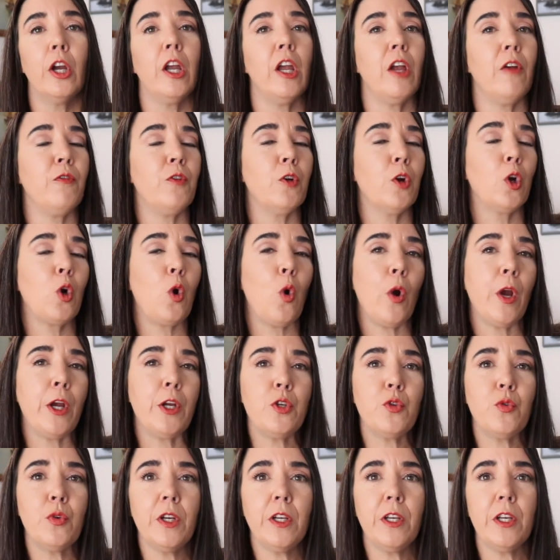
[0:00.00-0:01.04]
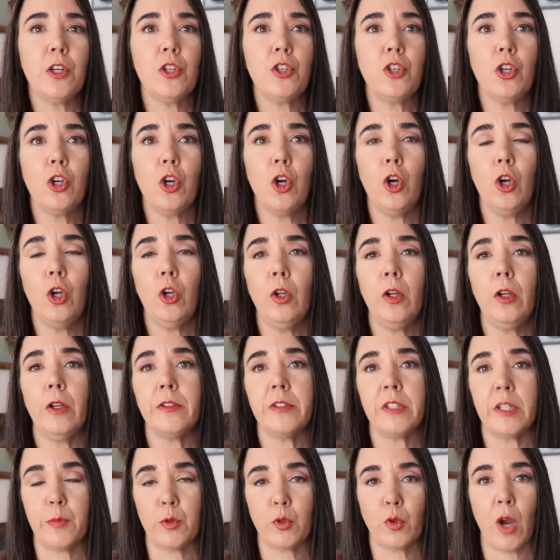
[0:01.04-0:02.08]
If you're going traditional,
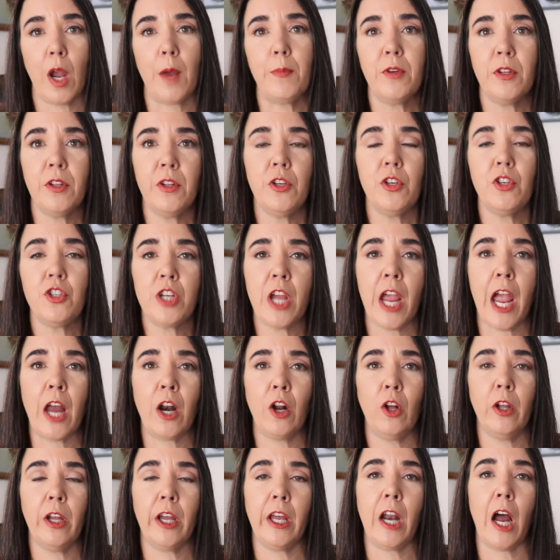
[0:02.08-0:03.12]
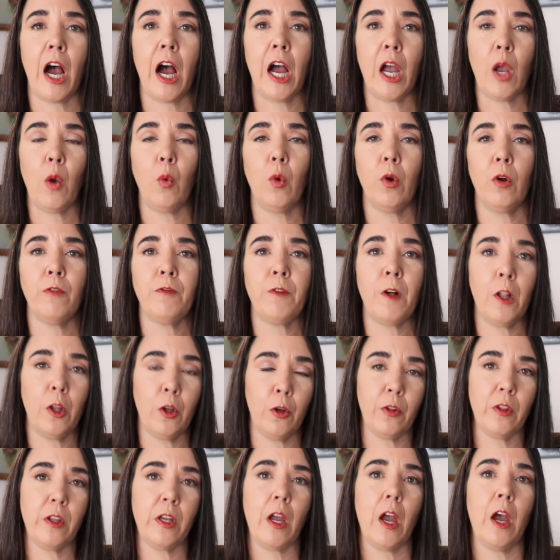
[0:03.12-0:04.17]
subscribe to this channel and I will
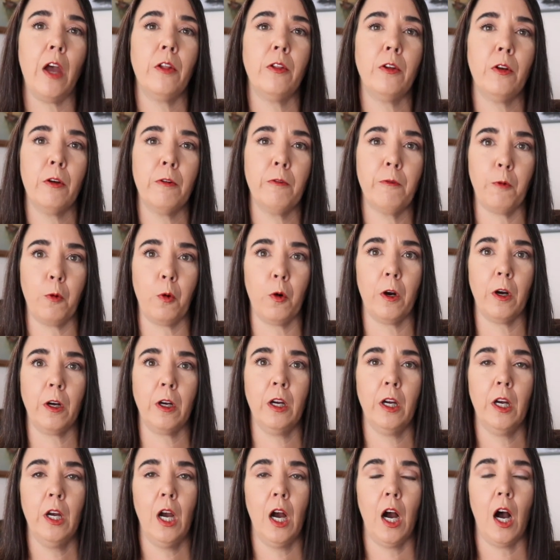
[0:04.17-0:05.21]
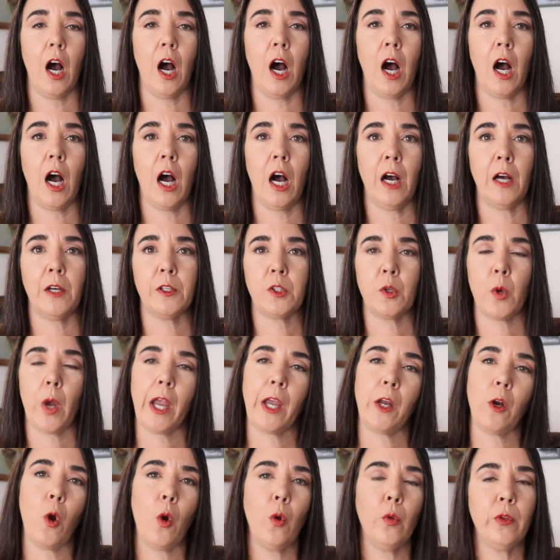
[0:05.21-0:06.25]
follow the other fork. So I
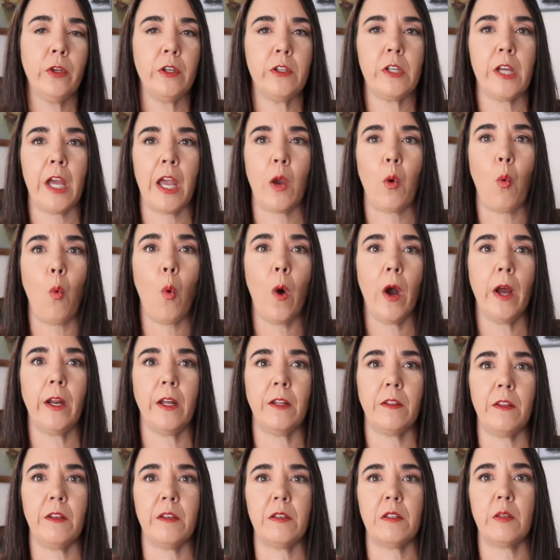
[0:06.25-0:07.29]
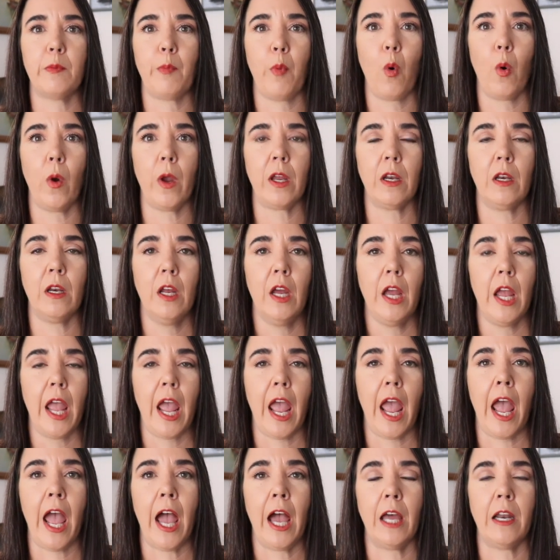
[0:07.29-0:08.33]
can only take one at this point.
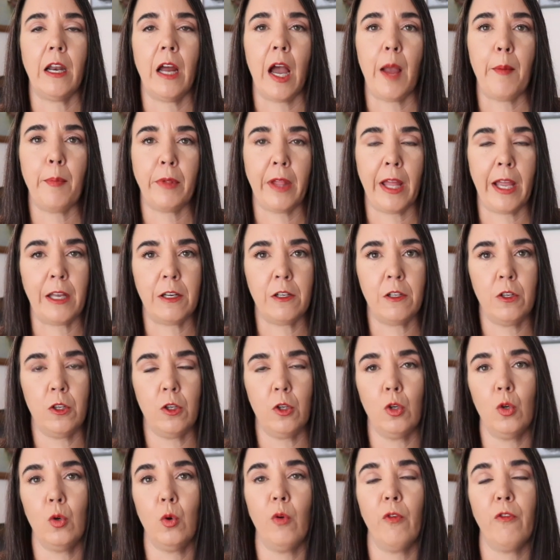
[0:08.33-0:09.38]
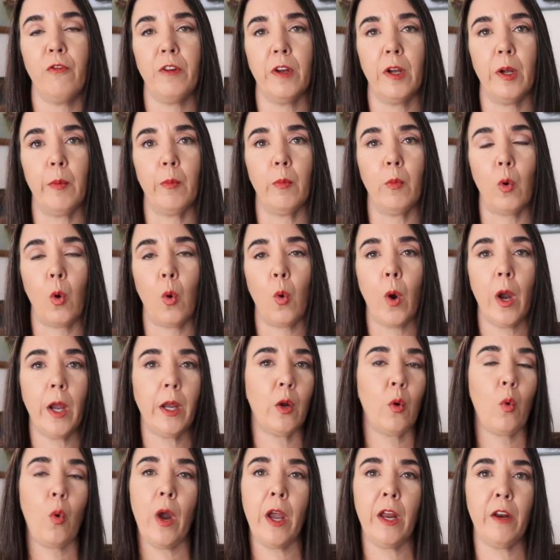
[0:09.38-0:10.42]
And I plan to film
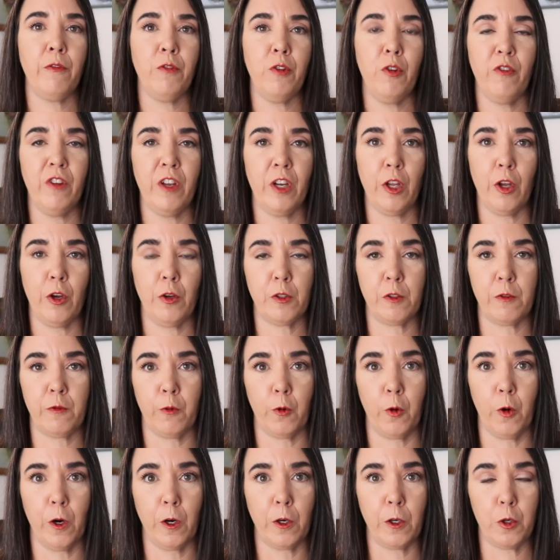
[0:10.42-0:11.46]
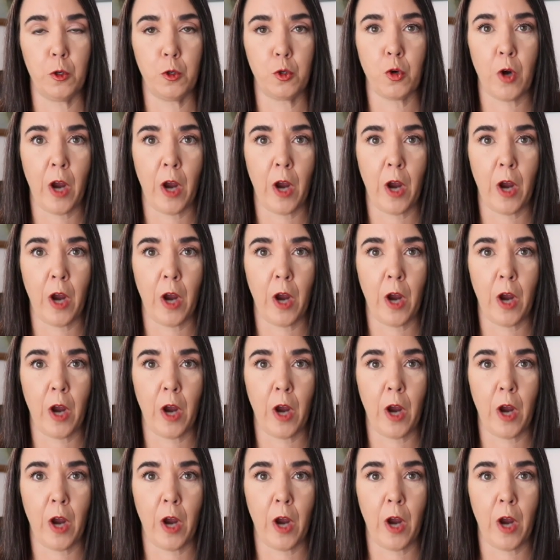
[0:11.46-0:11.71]
quite a few videos for you